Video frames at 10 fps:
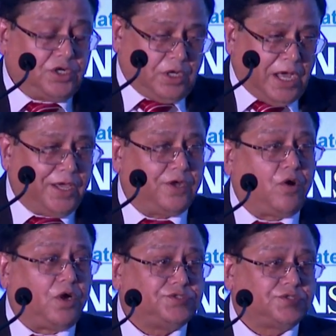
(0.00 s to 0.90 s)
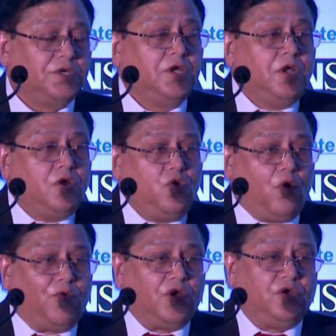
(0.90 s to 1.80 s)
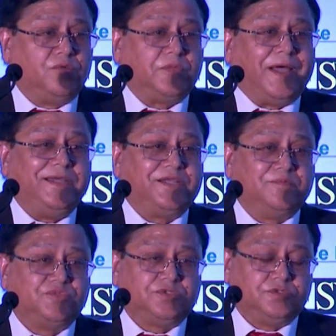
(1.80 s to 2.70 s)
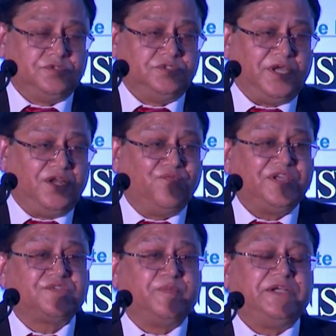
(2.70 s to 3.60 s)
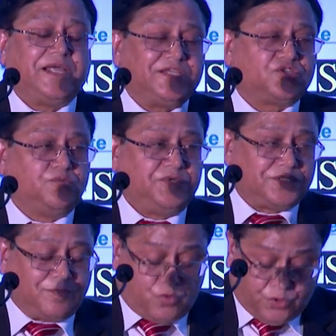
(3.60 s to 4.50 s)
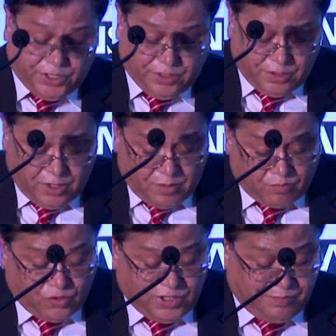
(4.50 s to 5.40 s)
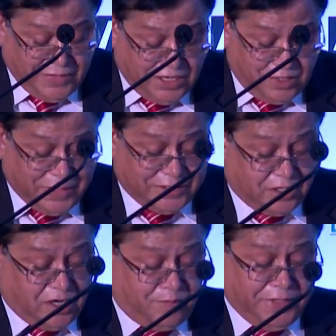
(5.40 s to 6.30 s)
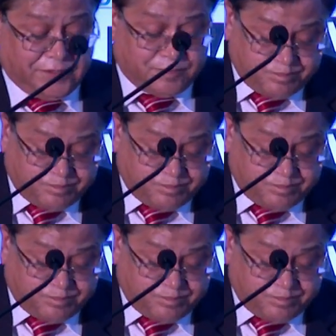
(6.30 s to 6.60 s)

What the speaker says: high cost, low volume items, the investment has to be supported mainly by the government.